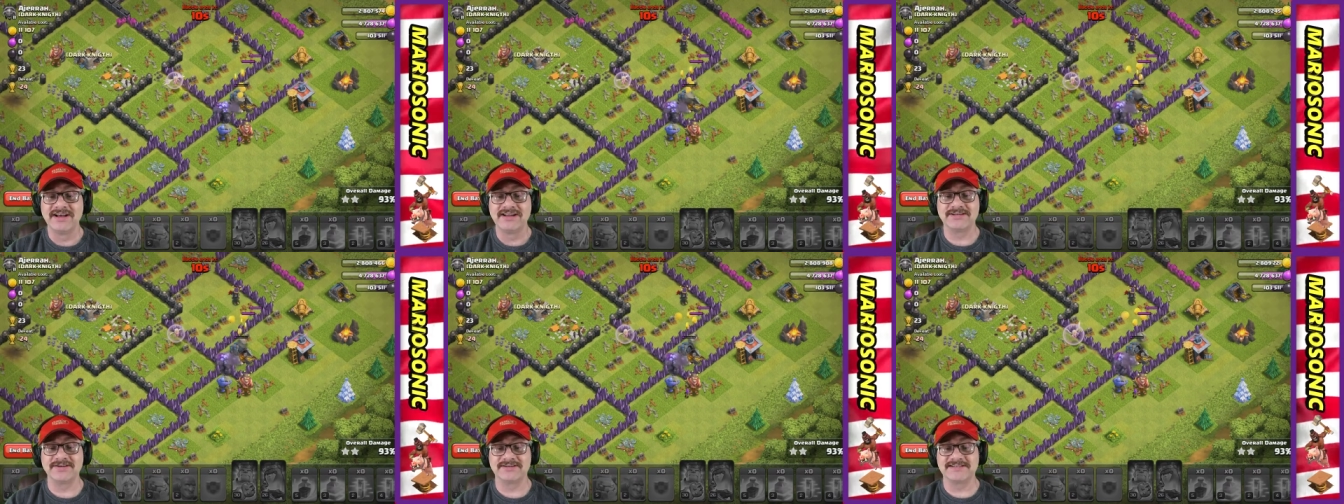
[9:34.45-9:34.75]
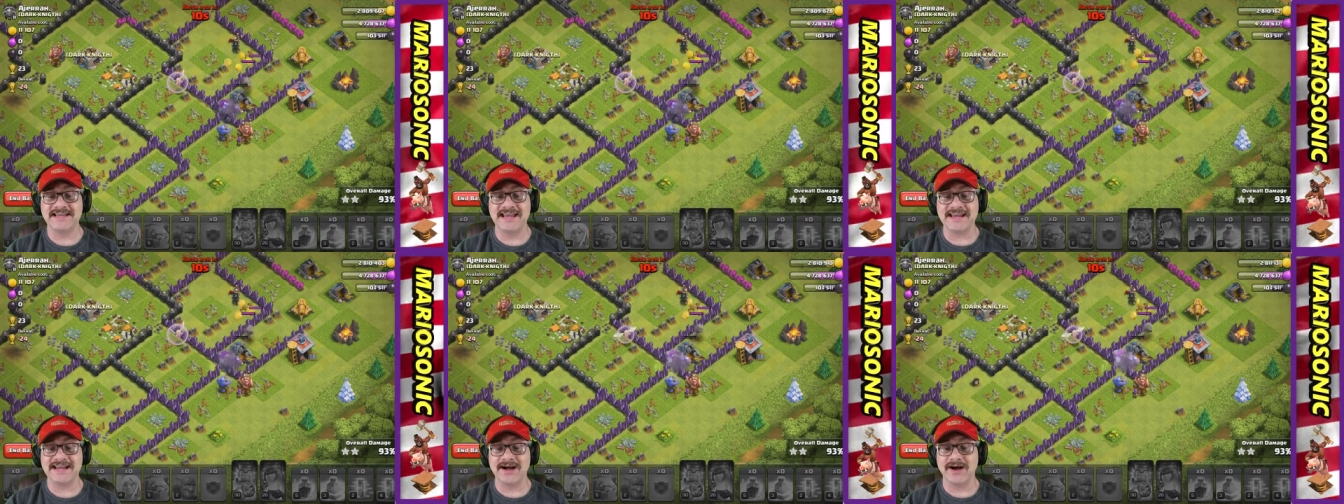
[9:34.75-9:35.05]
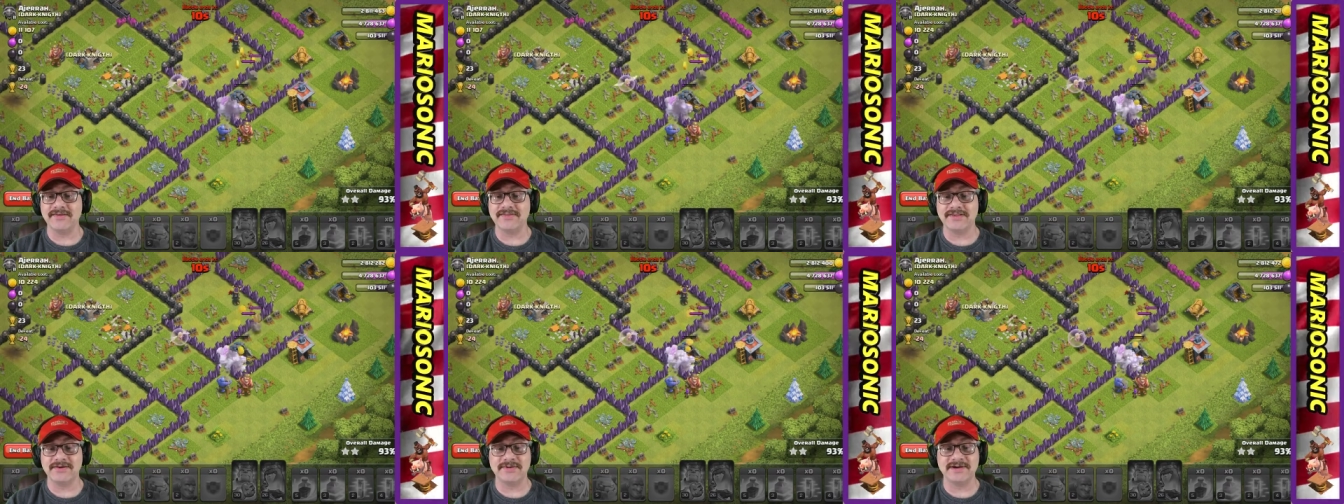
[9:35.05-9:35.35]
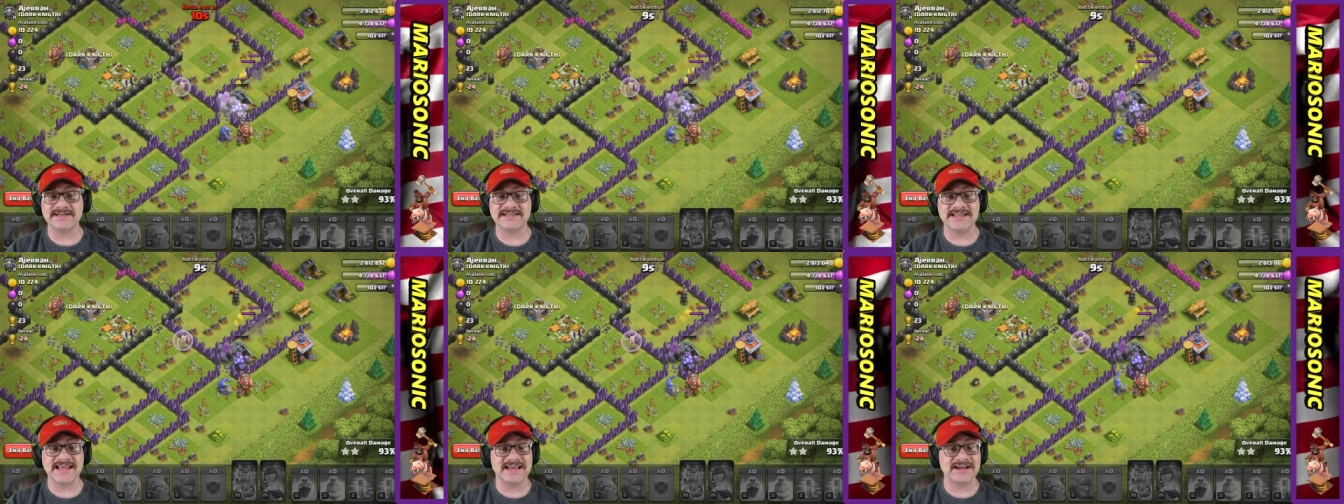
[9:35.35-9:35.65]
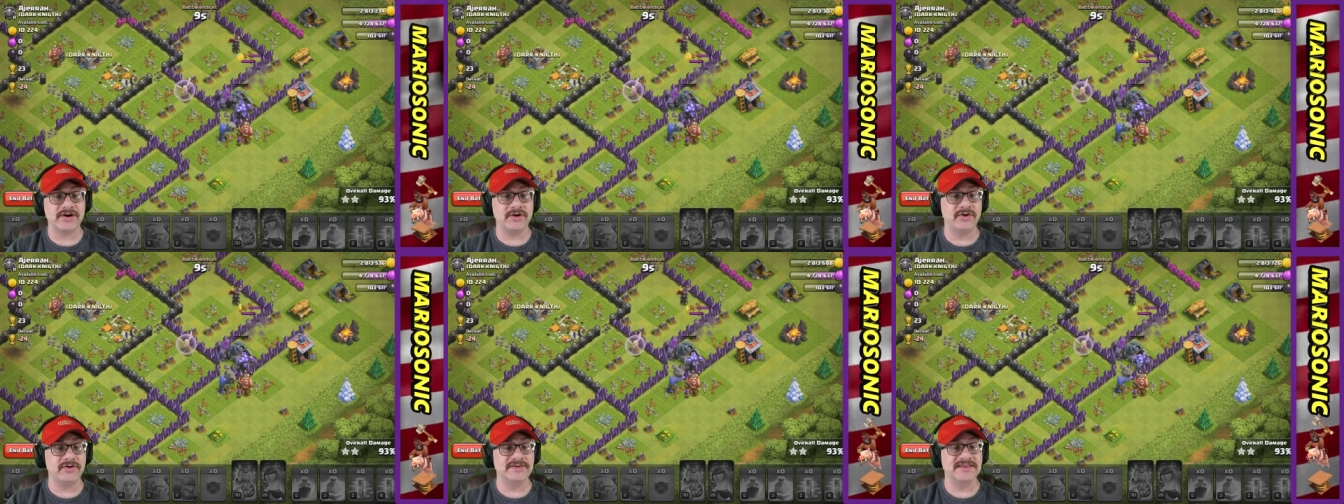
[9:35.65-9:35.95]
So take out the rest of
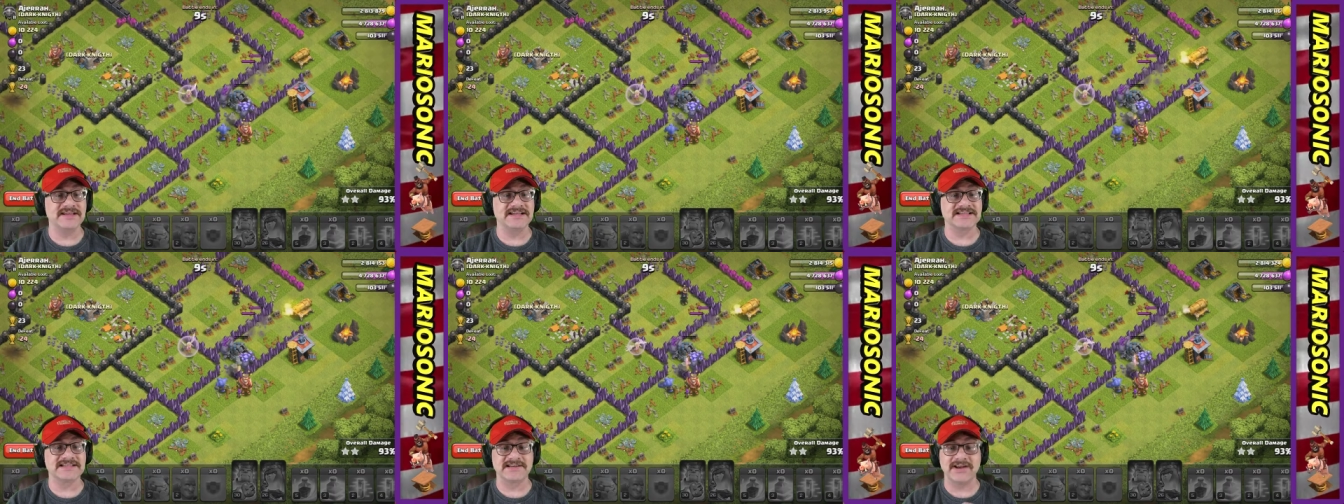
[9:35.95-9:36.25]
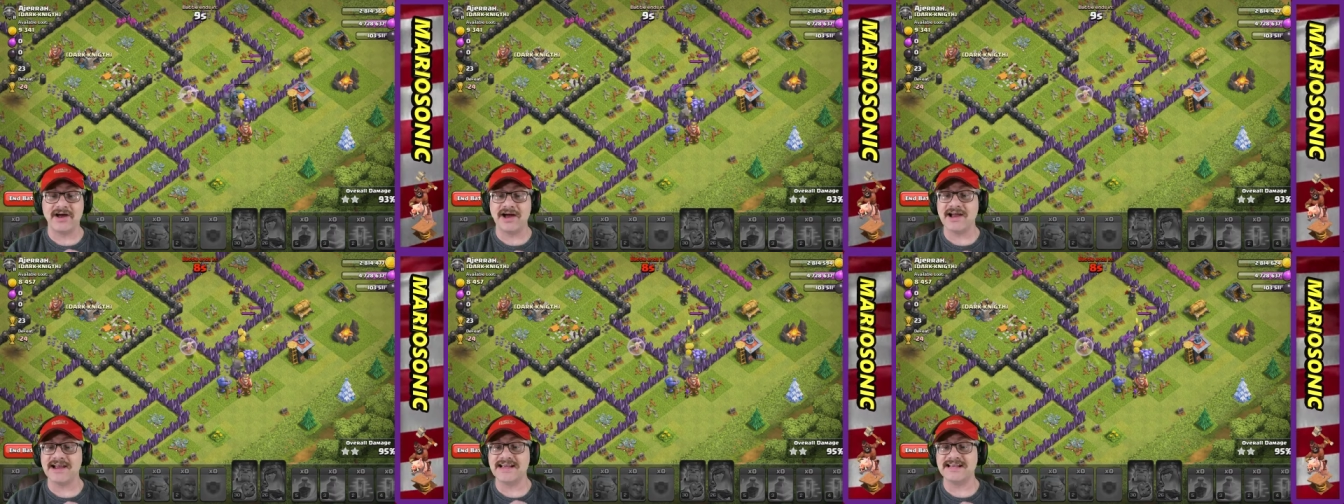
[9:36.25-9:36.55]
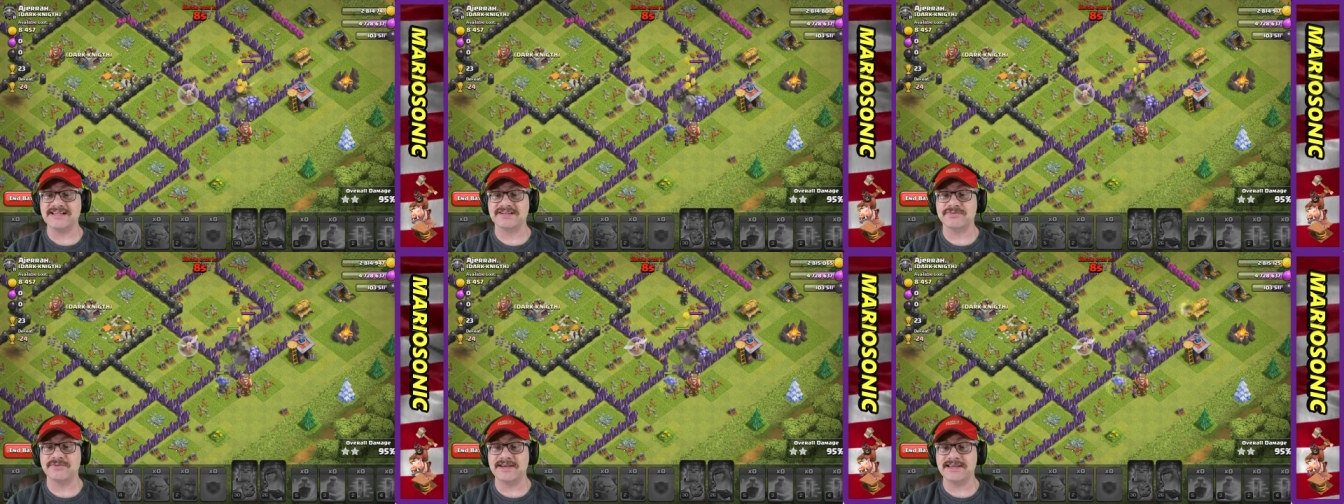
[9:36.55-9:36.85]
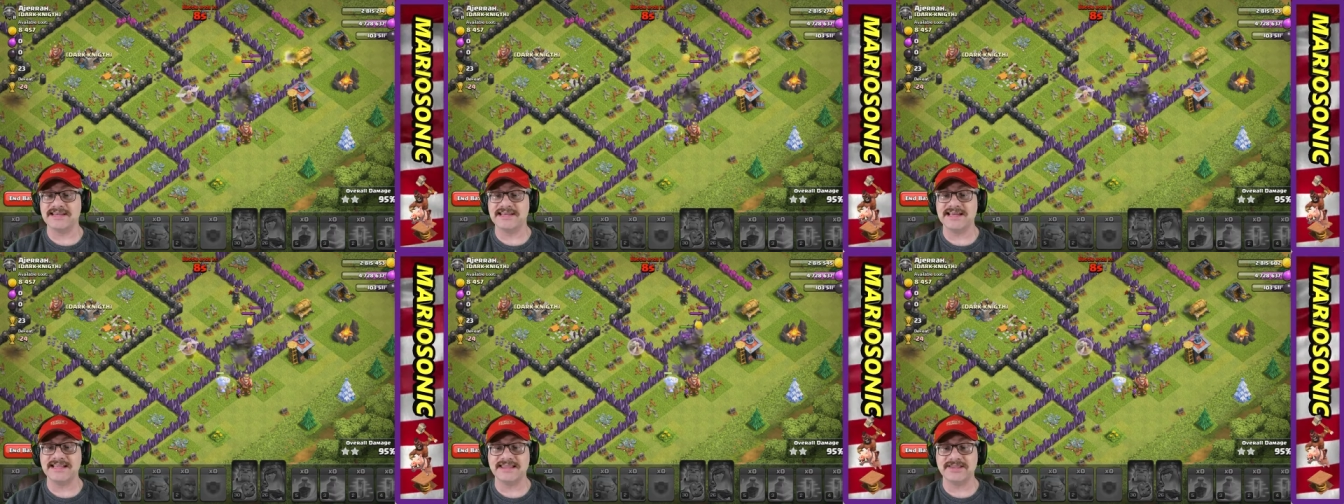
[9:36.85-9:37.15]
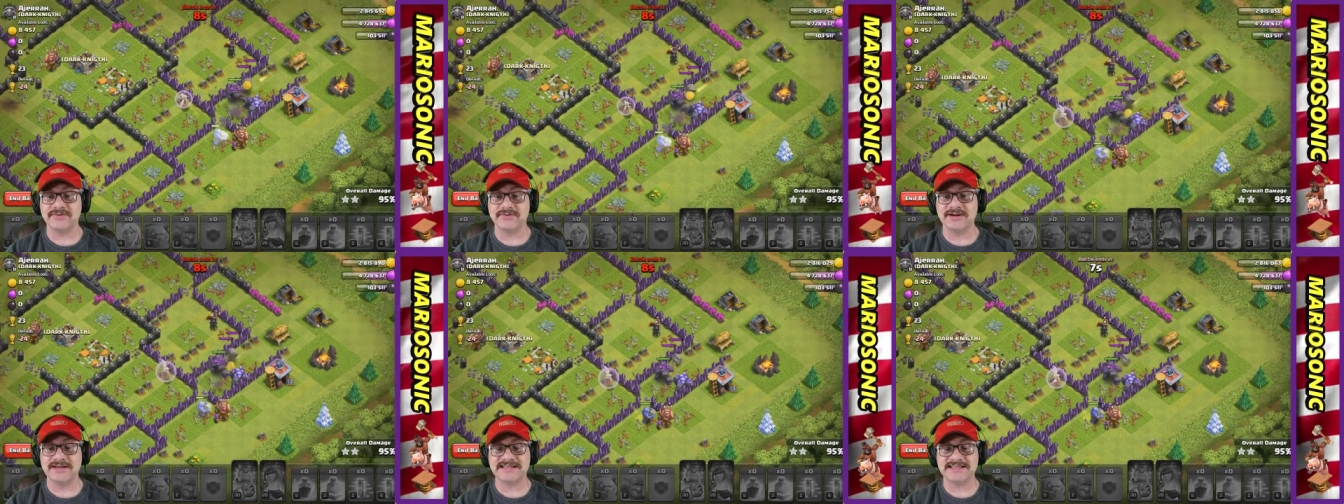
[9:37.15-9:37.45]
that gold. As long as we get
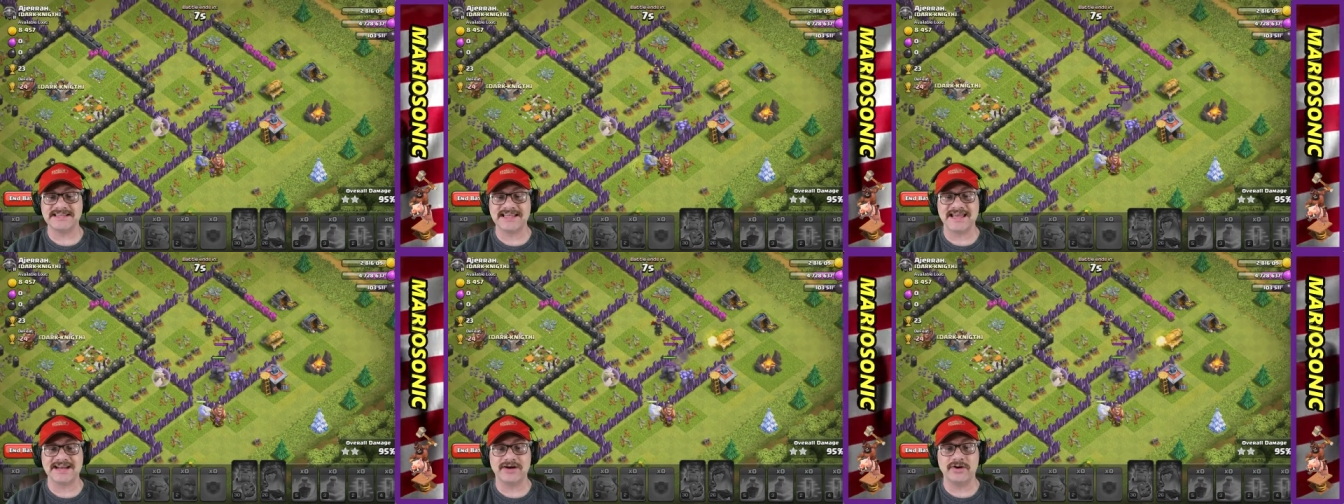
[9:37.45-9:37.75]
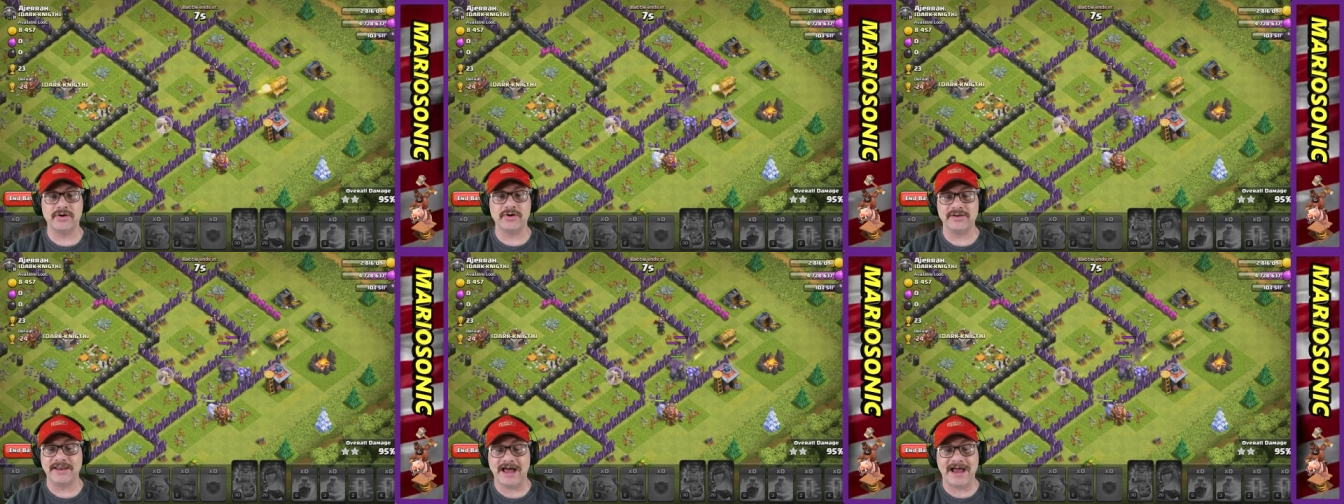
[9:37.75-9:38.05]
the rest of that gold,